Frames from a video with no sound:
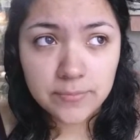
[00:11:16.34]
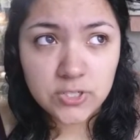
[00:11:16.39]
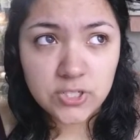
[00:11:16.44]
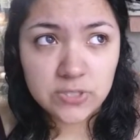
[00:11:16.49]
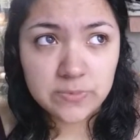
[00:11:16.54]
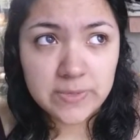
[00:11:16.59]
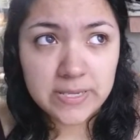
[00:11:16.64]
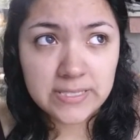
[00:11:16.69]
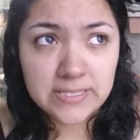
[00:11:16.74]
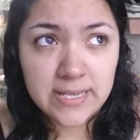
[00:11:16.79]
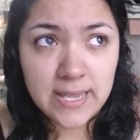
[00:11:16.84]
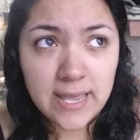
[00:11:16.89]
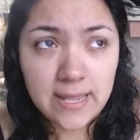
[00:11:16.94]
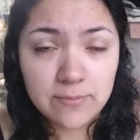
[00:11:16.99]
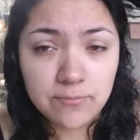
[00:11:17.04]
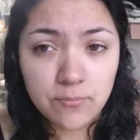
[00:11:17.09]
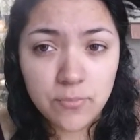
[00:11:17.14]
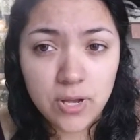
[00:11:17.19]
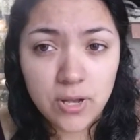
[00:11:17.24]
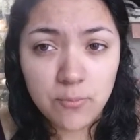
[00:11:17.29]
just because they
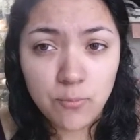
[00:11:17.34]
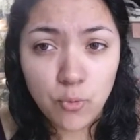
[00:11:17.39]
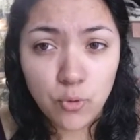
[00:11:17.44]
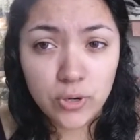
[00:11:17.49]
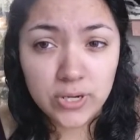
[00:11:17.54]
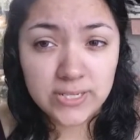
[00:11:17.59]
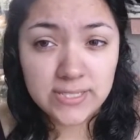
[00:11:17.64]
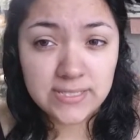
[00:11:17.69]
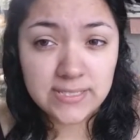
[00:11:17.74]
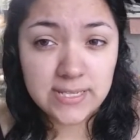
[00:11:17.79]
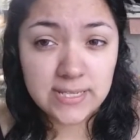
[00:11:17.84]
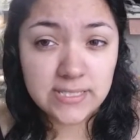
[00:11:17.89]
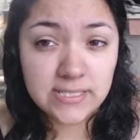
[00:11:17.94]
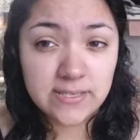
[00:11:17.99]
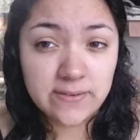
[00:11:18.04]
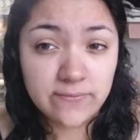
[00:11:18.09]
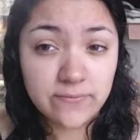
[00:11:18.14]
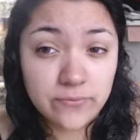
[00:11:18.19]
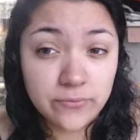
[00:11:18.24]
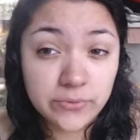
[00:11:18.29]
had a more
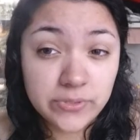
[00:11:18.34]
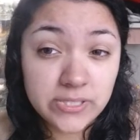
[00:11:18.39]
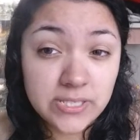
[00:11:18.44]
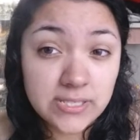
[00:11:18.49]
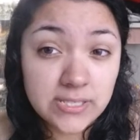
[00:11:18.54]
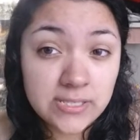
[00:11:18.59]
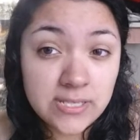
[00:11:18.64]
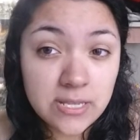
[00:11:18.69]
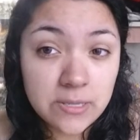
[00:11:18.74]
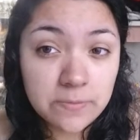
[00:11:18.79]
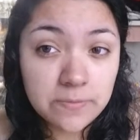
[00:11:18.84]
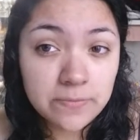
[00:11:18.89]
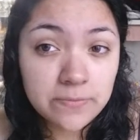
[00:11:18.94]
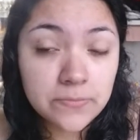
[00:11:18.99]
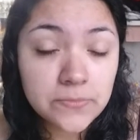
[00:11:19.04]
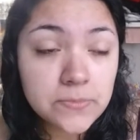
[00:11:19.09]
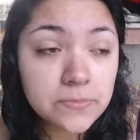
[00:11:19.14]
extensive root system,